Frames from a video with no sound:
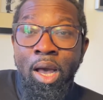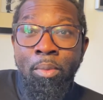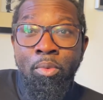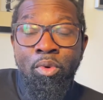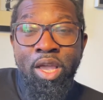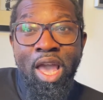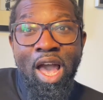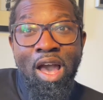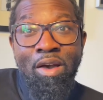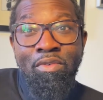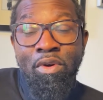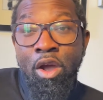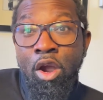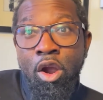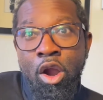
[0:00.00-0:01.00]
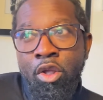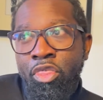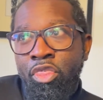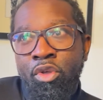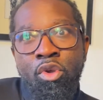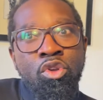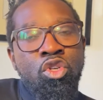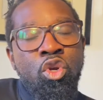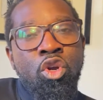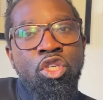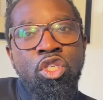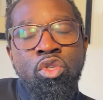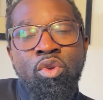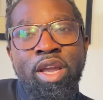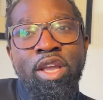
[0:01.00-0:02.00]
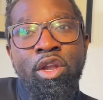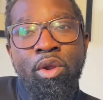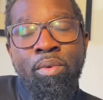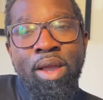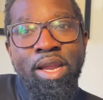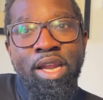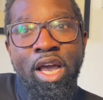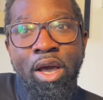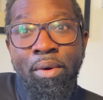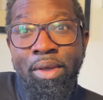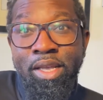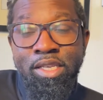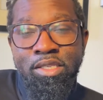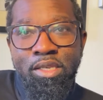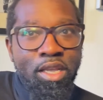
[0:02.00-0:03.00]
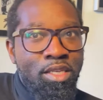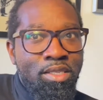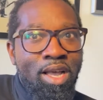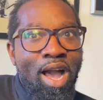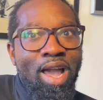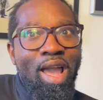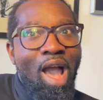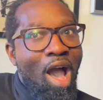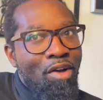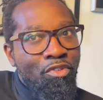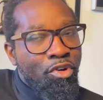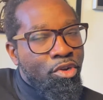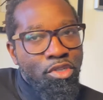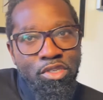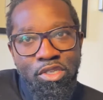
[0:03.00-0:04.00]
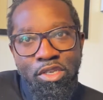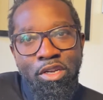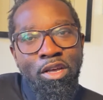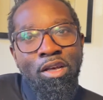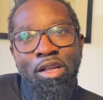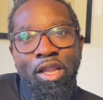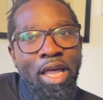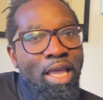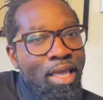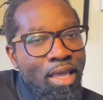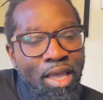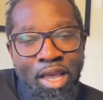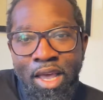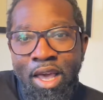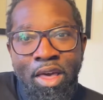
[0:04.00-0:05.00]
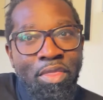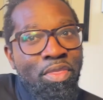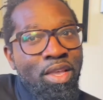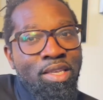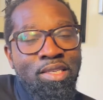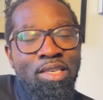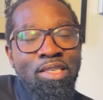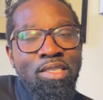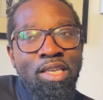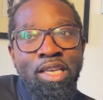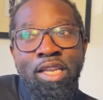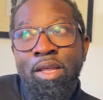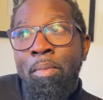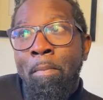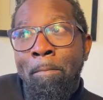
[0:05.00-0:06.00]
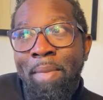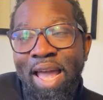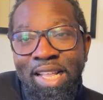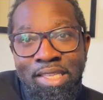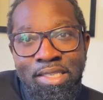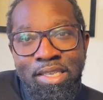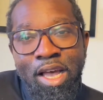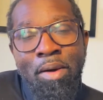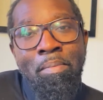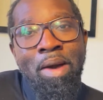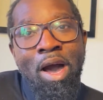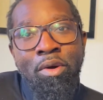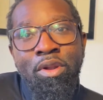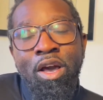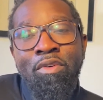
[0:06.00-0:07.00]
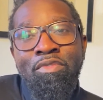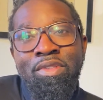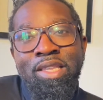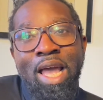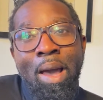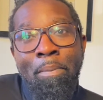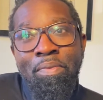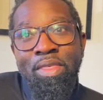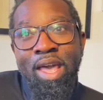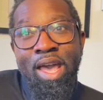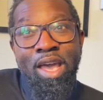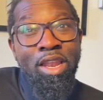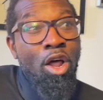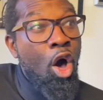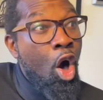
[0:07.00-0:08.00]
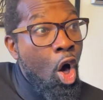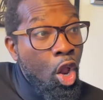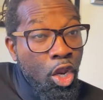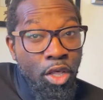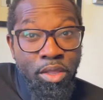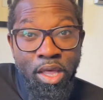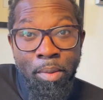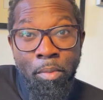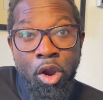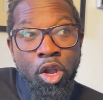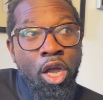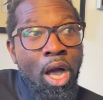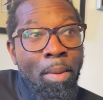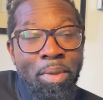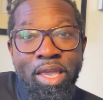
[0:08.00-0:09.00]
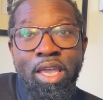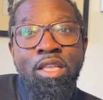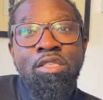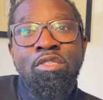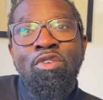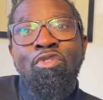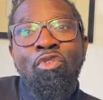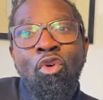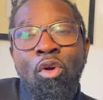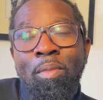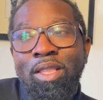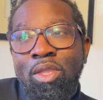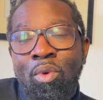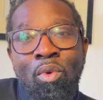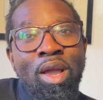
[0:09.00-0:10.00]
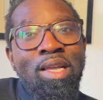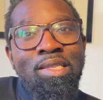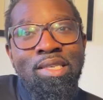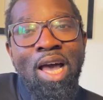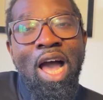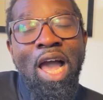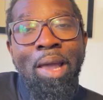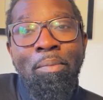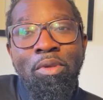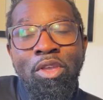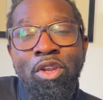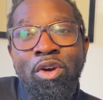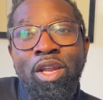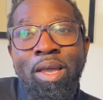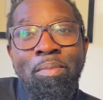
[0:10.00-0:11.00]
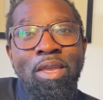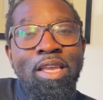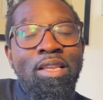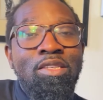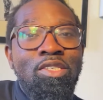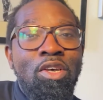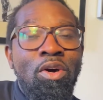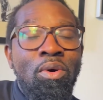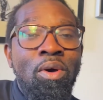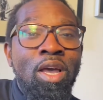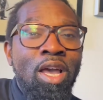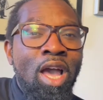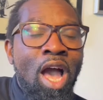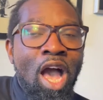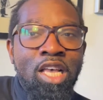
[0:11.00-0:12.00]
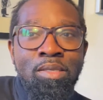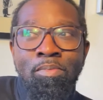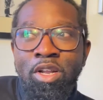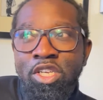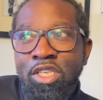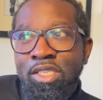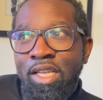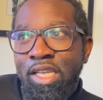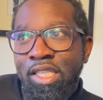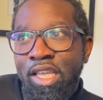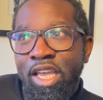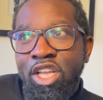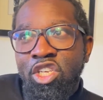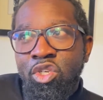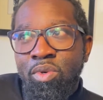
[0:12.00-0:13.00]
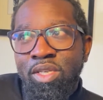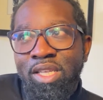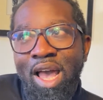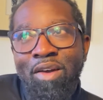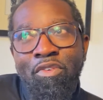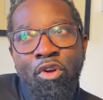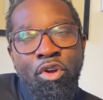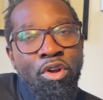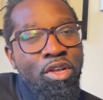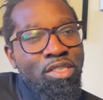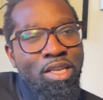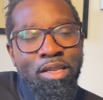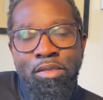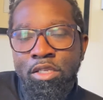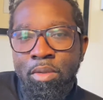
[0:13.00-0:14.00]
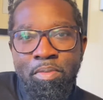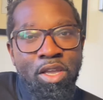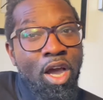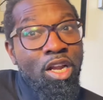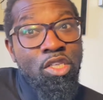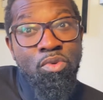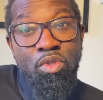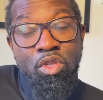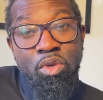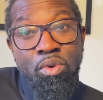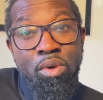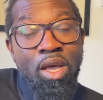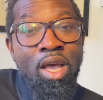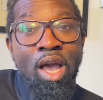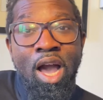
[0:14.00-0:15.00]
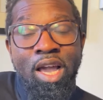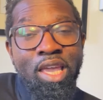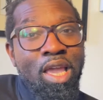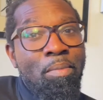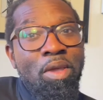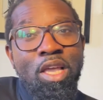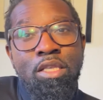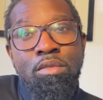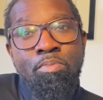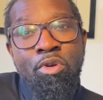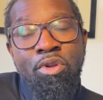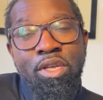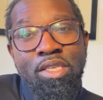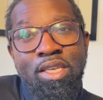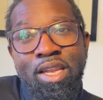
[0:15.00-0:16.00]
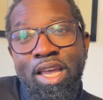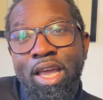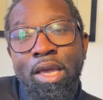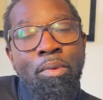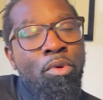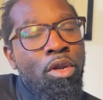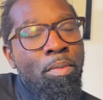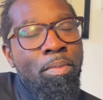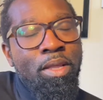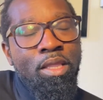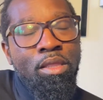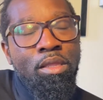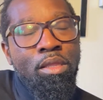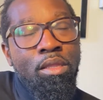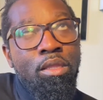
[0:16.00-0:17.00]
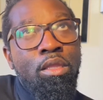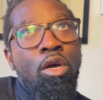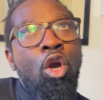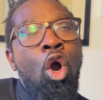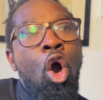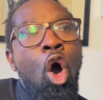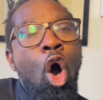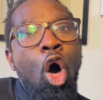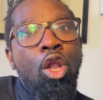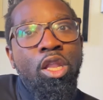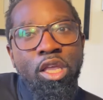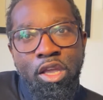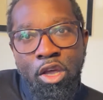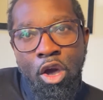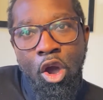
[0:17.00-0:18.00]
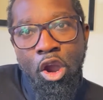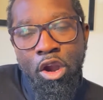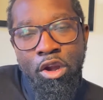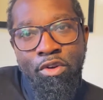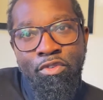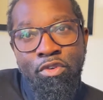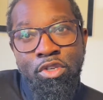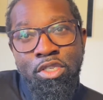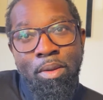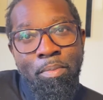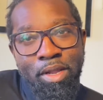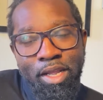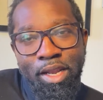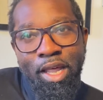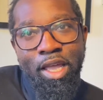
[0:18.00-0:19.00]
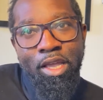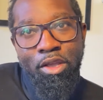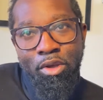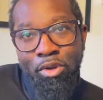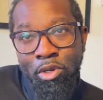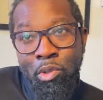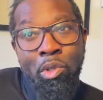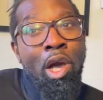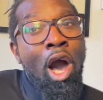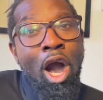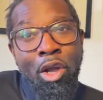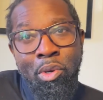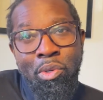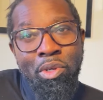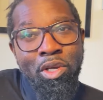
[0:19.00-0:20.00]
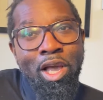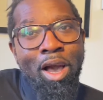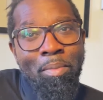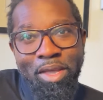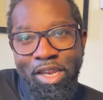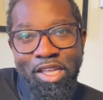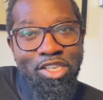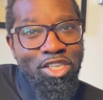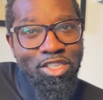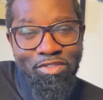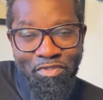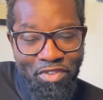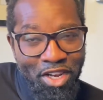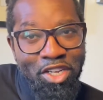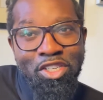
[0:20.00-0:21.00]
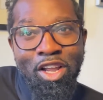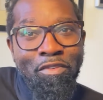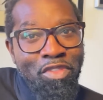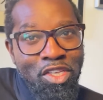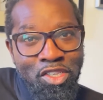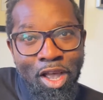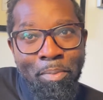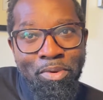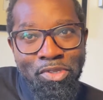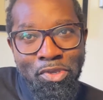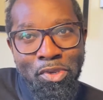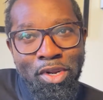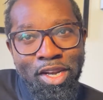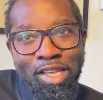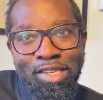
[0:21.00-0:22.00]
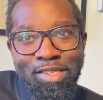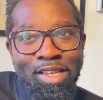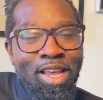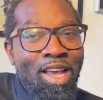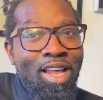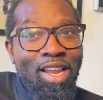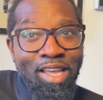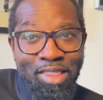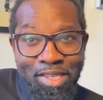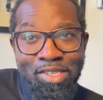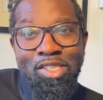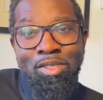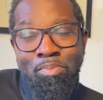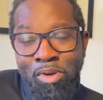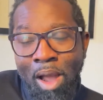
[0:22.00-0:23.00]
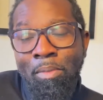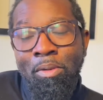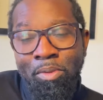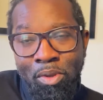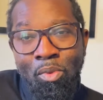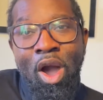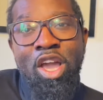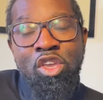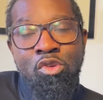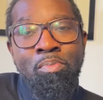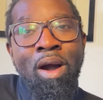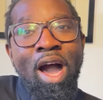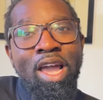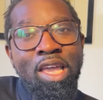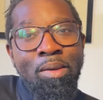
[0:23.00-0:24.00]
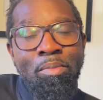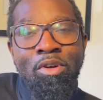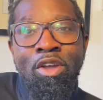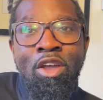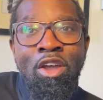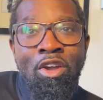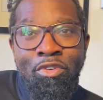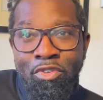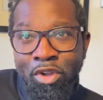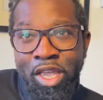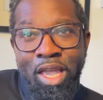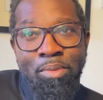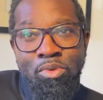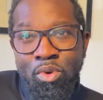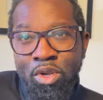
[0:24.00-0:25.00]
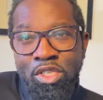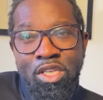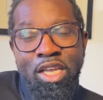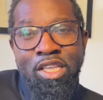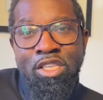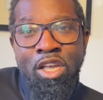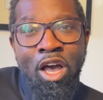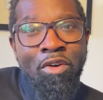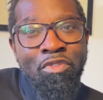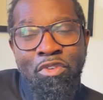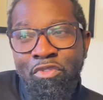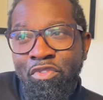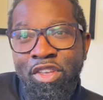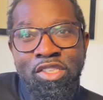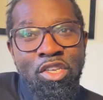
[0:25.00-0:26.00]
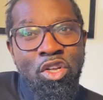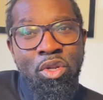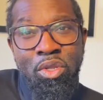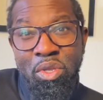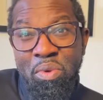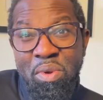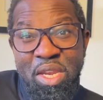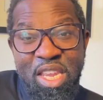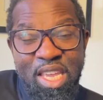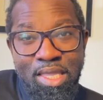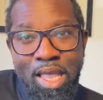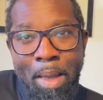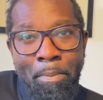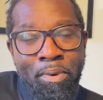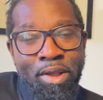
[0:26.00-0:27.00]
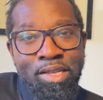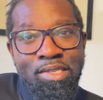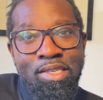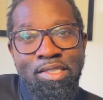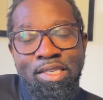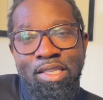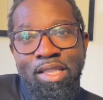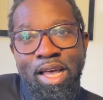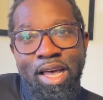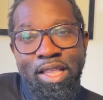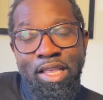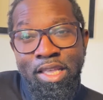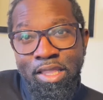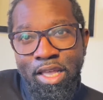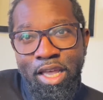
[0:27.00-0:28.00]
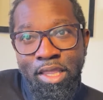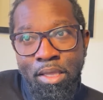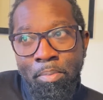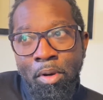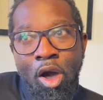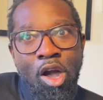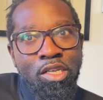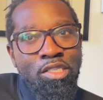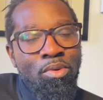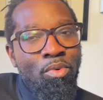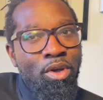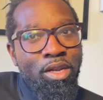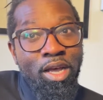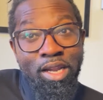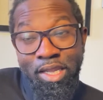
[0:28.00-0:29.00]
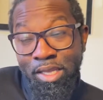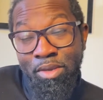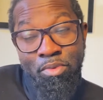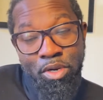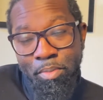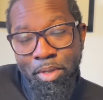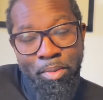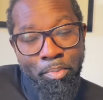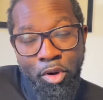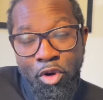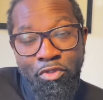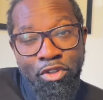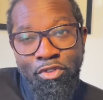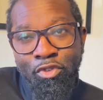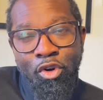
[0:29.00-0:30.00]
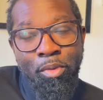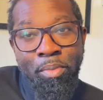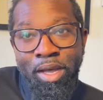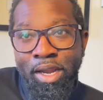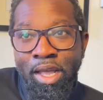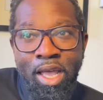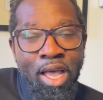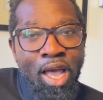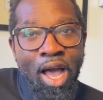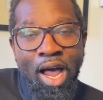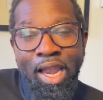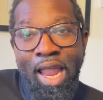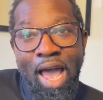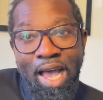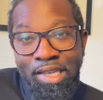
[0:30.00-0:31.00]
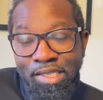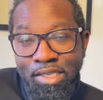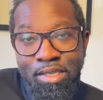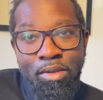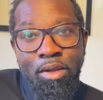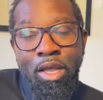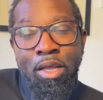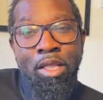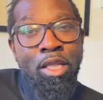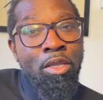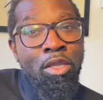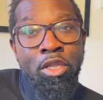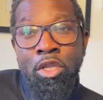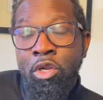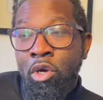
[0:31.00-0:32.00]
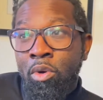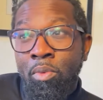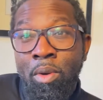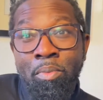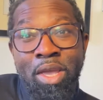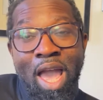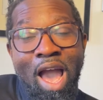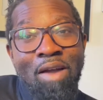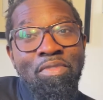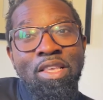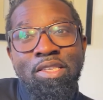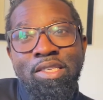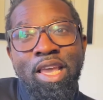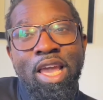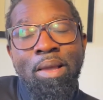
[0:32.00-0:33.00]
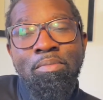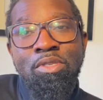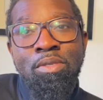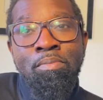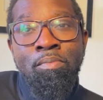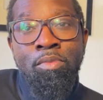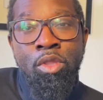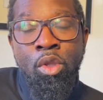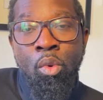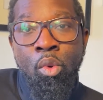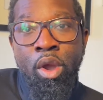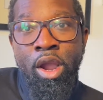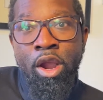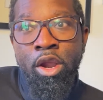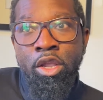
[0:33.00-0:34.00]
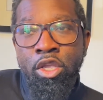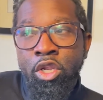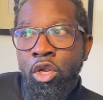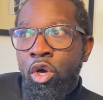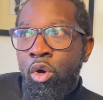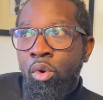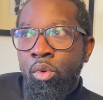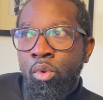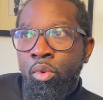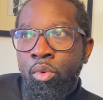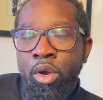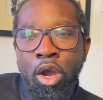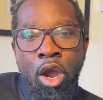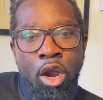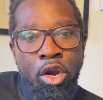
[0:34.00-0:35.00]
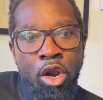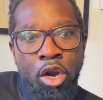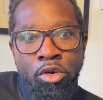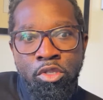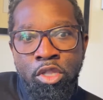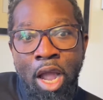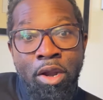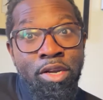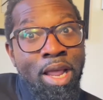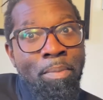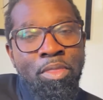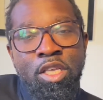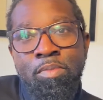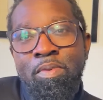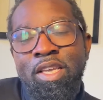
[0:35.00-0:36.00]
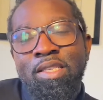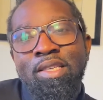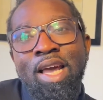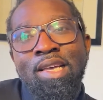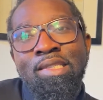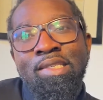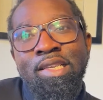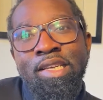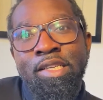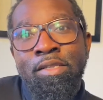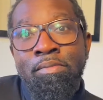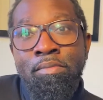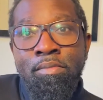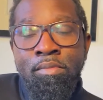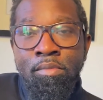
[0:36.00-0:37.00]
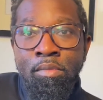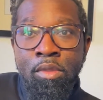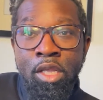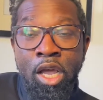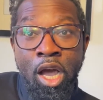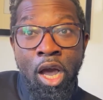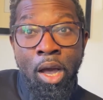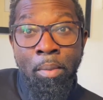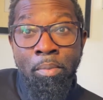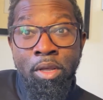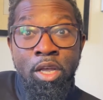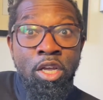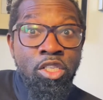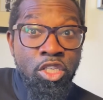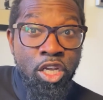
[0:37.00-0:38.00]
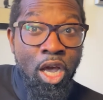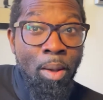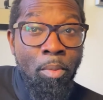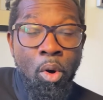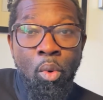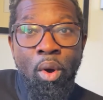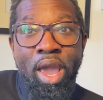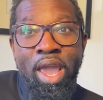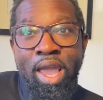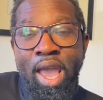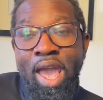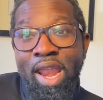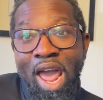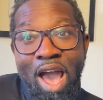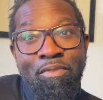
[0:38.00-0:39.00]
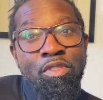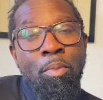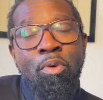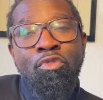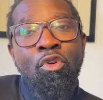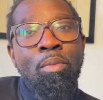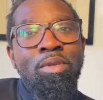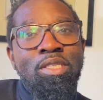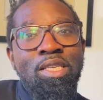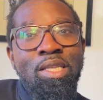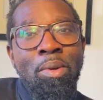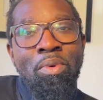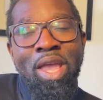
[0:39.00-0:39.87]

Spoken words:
We have our third choice striker right now is Kai Havertz. Like this is an immense amount of depth, and all of them are coming into form at the right time. You know what I mean? So as much as like the injuries have hurt us, and to be honest with you, a game against Burnley today would have been the calling card for somebody like Lukaku to come in and just finish off these opportunities. Like this is probably why you buy him for games where it's like tough and physical and you need that presence in the box and whatnot. He would have been perfect for it. But alas, when we have these games where our depth is being tested, to come away and have the performances that we